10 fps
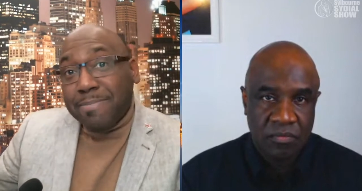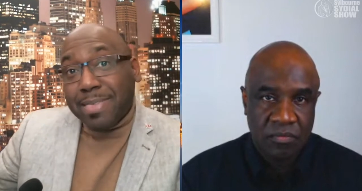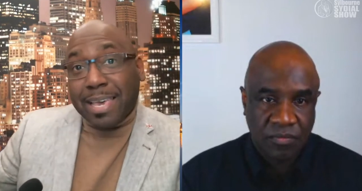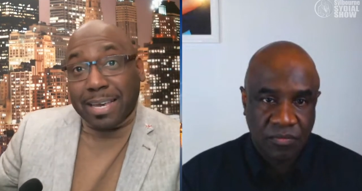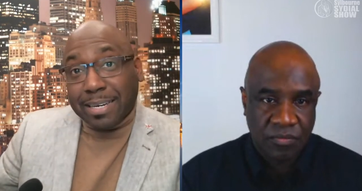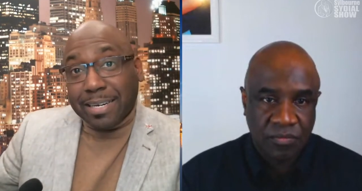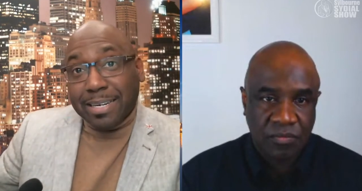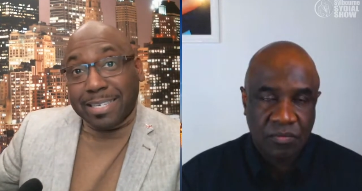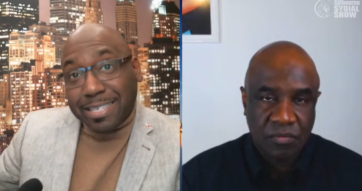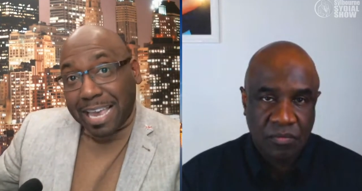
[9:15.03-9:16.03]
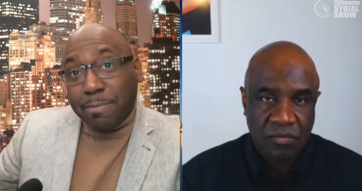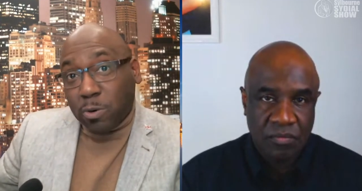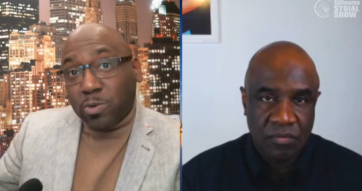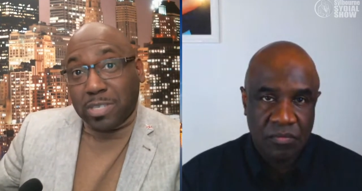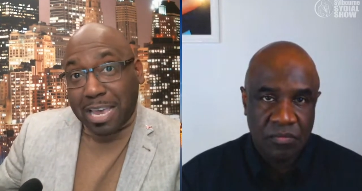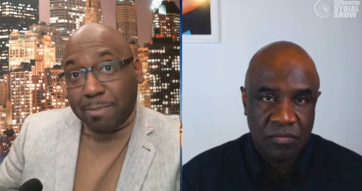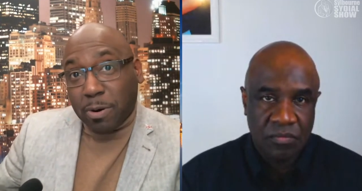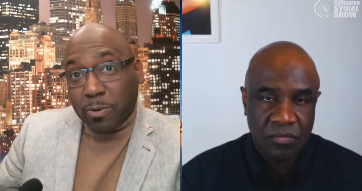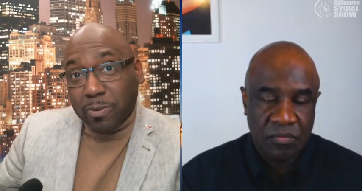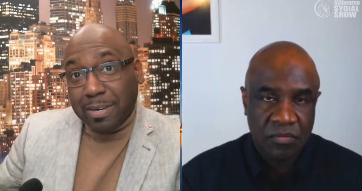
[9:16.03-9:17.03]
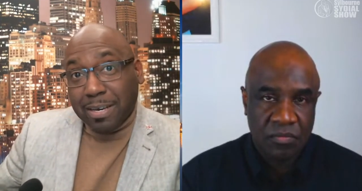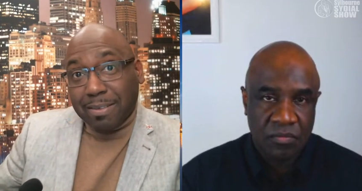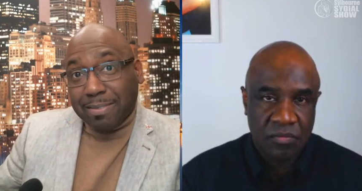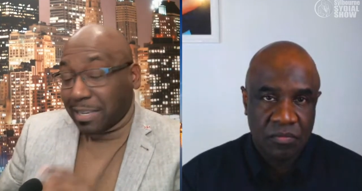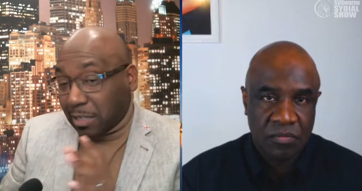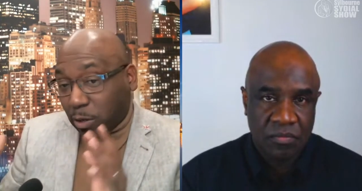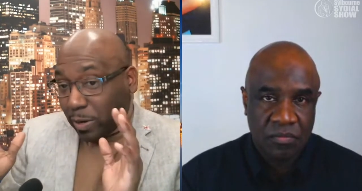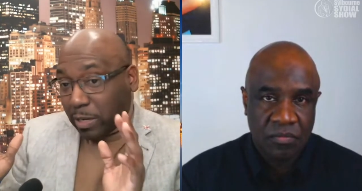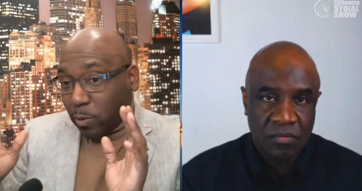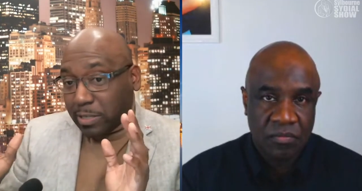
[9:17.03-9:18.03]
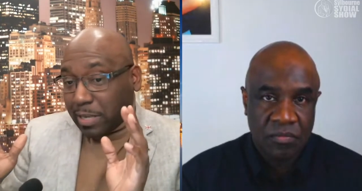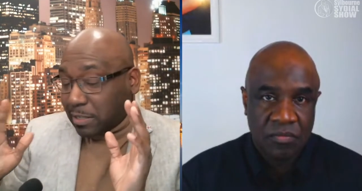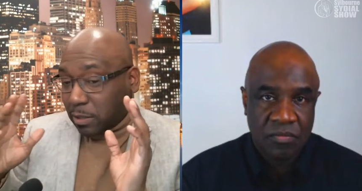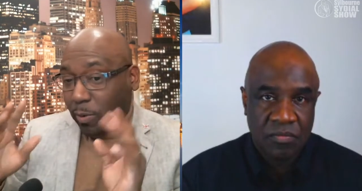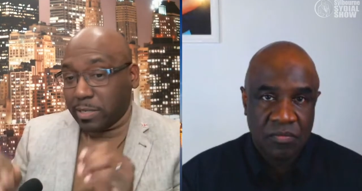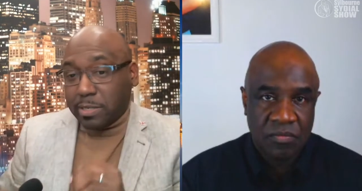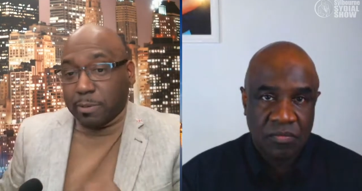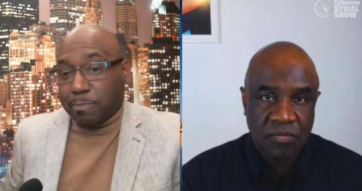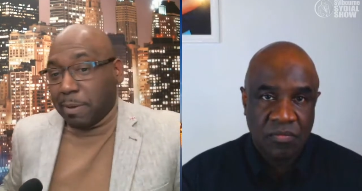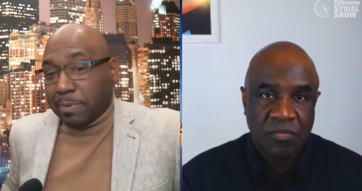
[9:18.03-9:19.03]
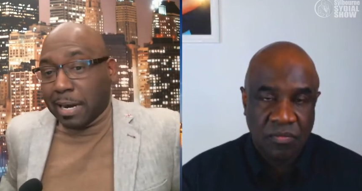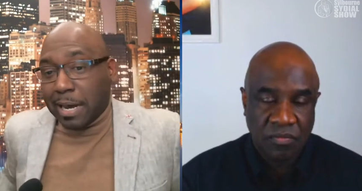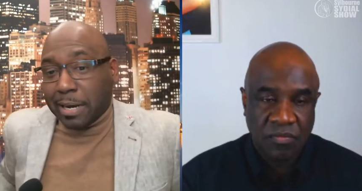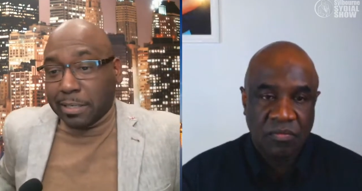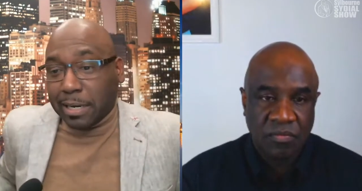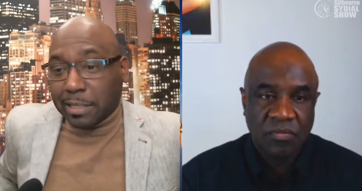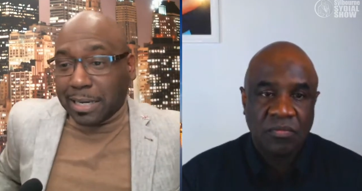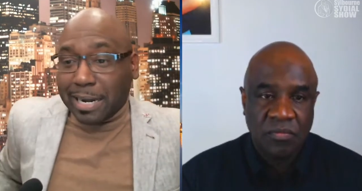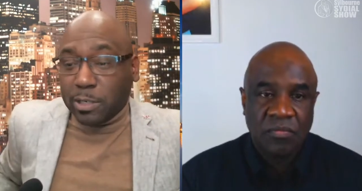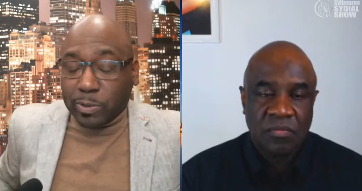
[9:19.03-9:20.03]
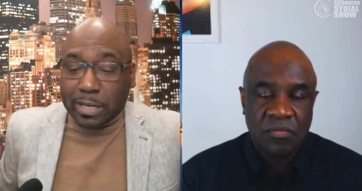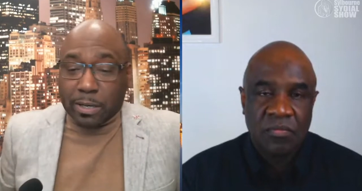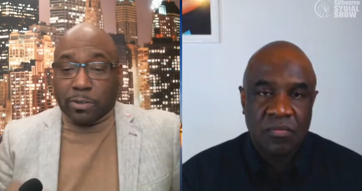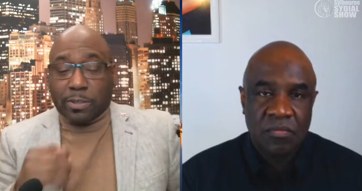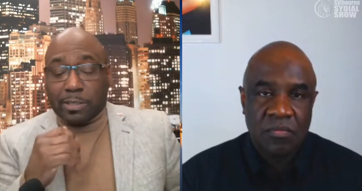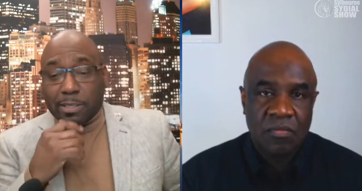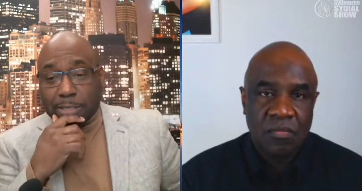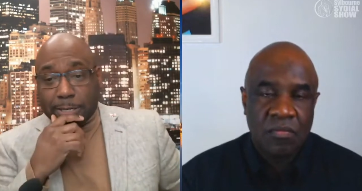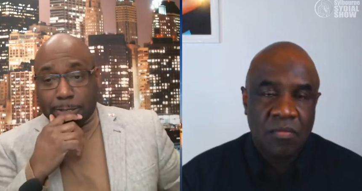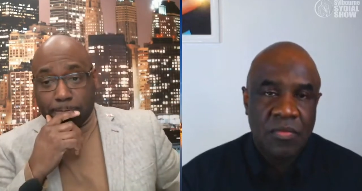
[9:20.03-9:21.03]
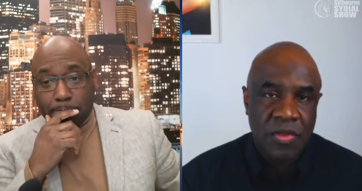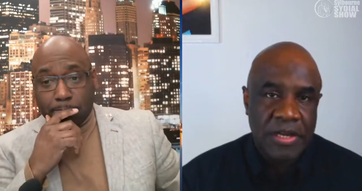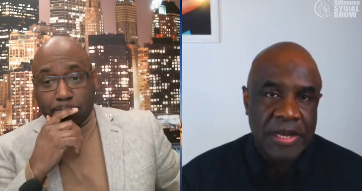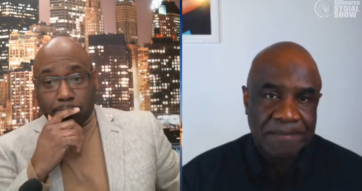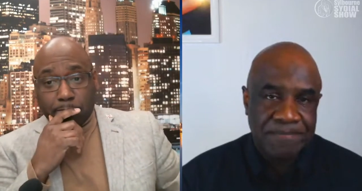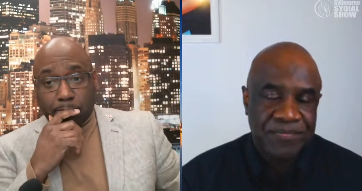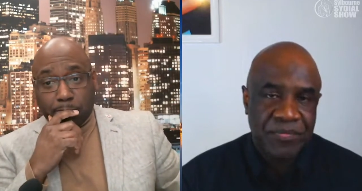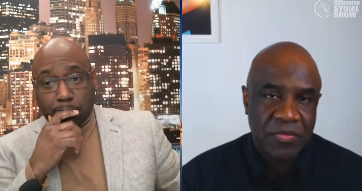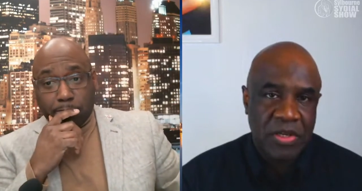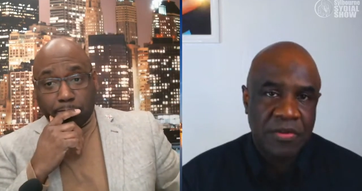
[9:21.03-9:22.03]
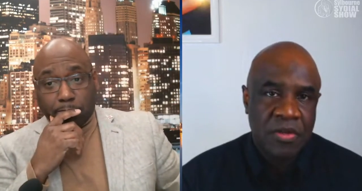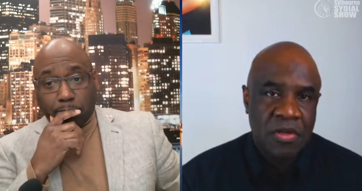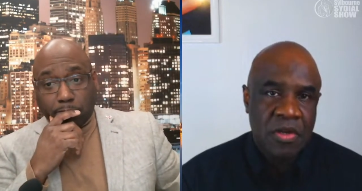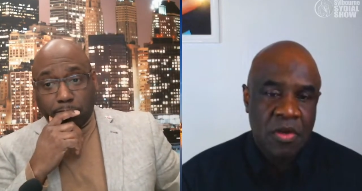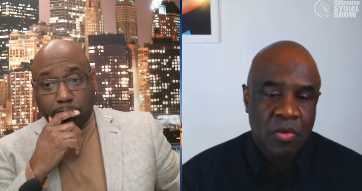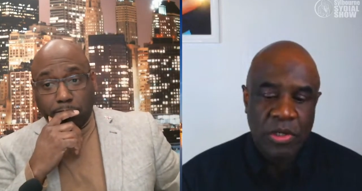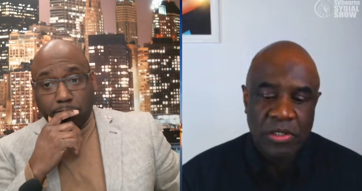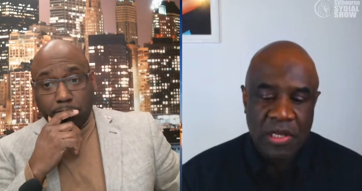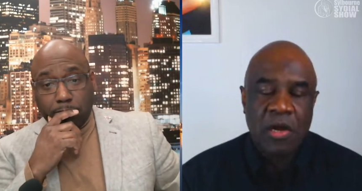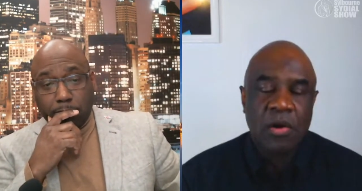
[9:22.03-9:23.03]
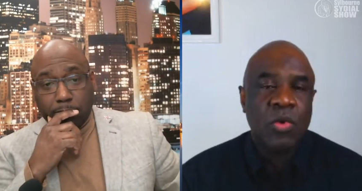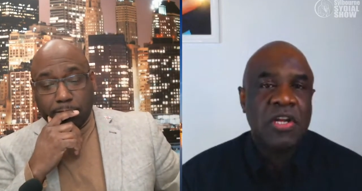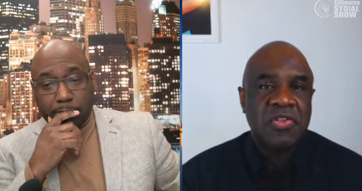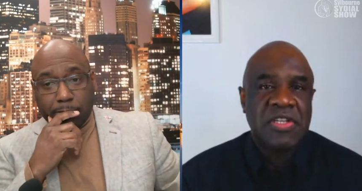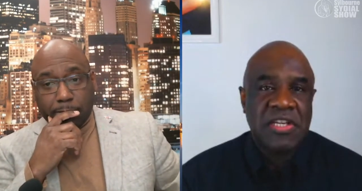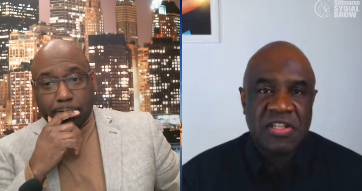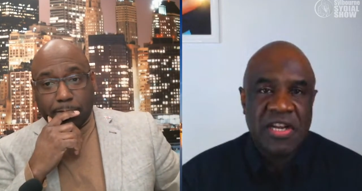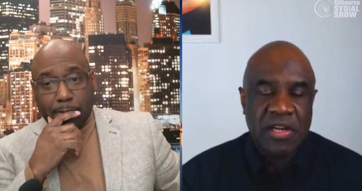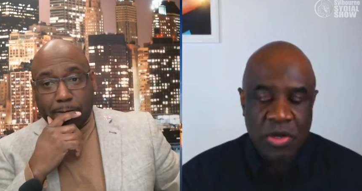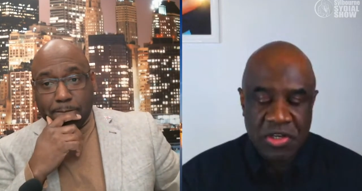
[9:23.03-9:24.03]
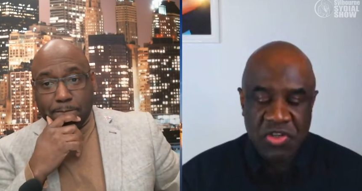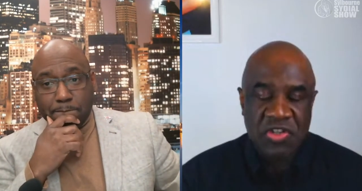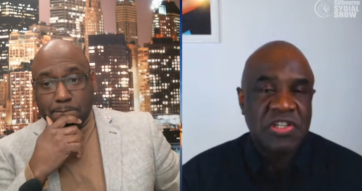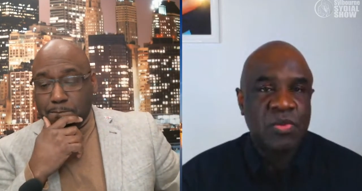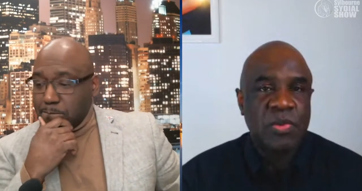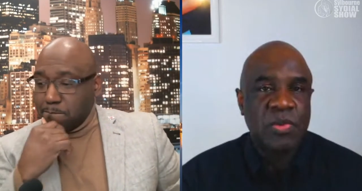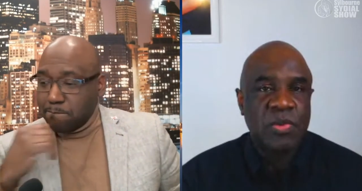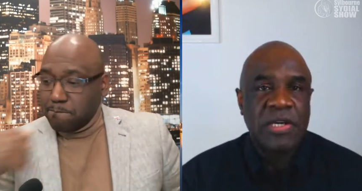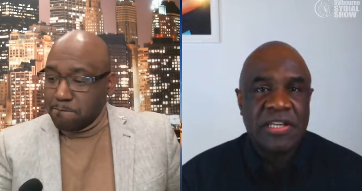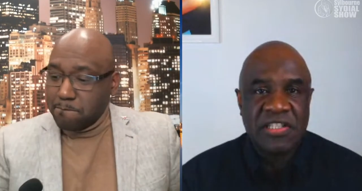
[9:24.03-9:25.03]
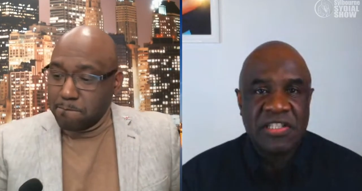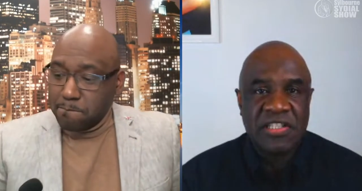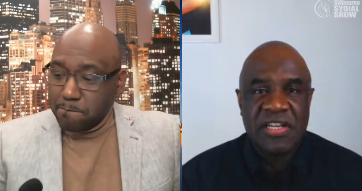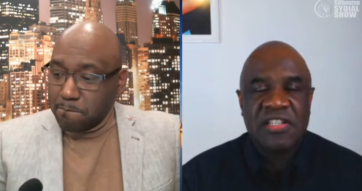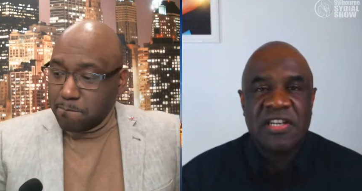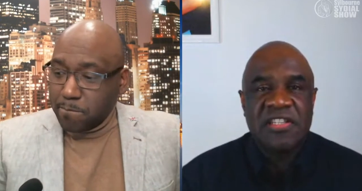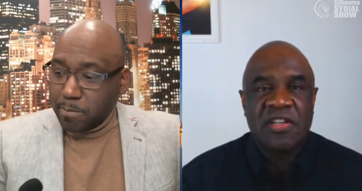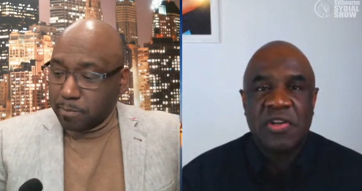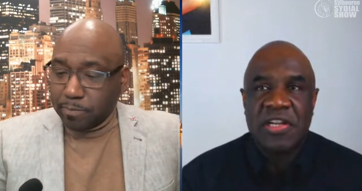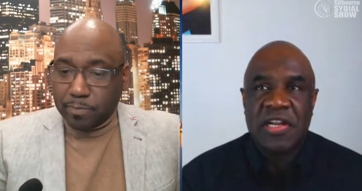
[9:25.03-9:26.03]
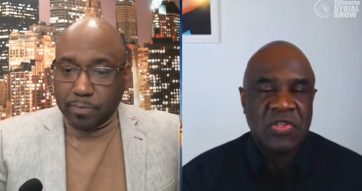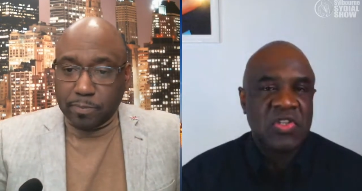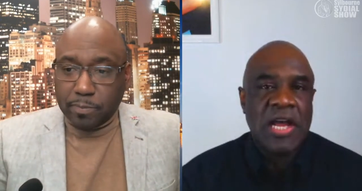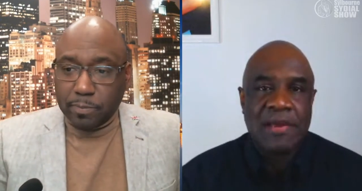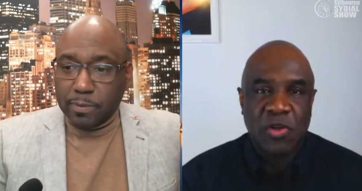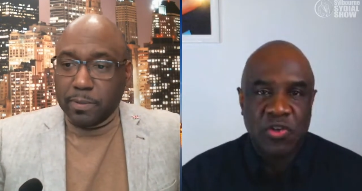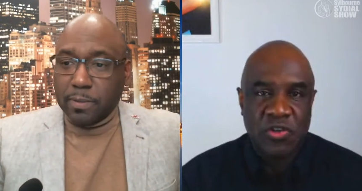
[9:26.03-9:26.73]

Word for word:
Speaker 1: thing, the same old, same old? That's a quick question. That's a question people are, are, are challenged with now, Chris, isn't it?
Speaker 2: Yeah, yeah. Well, uh, what I'll say to that question as well hmm. is let's let's look at as time gone